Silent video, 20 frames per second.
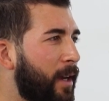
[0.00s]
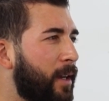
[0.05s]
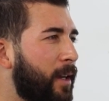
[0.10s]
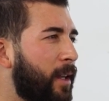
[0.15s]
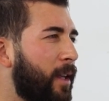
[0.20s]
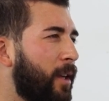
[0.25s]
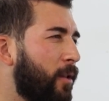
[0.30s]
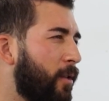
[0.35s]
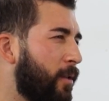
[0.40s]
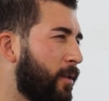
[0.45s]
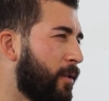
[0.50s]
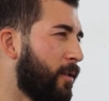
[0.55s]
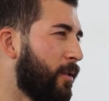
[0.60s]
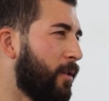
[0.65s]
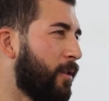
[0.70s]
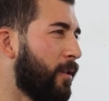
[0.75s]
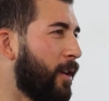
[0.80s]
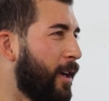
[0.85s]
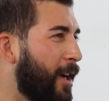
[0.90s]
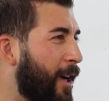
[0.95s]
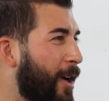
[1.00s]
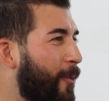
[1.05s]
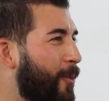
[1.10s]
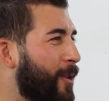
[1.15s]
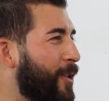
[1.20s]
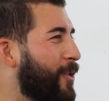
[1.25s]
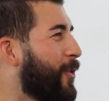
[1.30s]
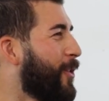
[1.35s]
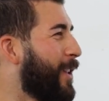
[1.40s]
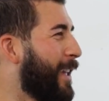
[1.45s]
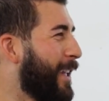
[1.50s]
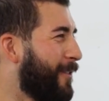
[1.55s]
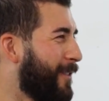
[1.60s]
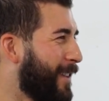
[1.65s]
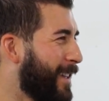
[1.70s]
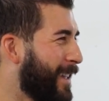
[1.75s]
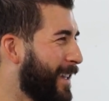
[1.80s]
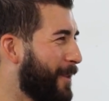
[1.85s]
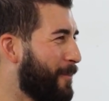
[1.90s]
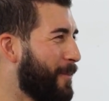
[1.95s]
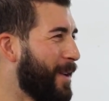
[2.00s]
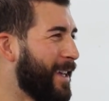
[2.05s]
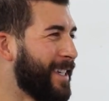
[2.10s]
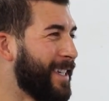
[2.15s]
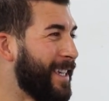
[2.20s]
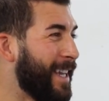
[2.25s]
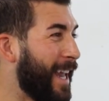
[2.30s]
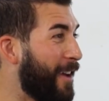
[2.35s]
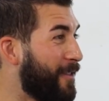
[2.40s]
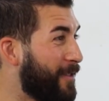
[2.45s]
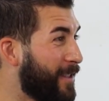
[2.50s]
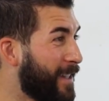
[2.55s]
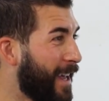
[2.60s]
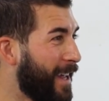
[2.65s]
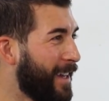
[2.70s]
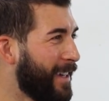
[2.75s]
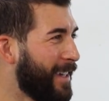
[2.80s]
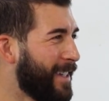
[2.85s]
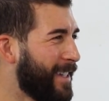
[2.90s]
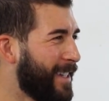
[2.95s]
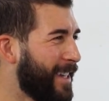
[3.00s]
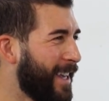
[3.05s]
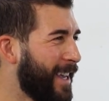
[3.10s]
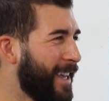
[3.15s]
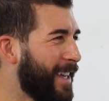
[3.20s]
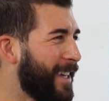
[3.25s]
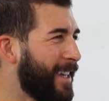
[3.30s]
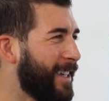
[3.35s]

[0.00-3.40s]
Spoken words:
and he also was not living the best lifestyle, let's say.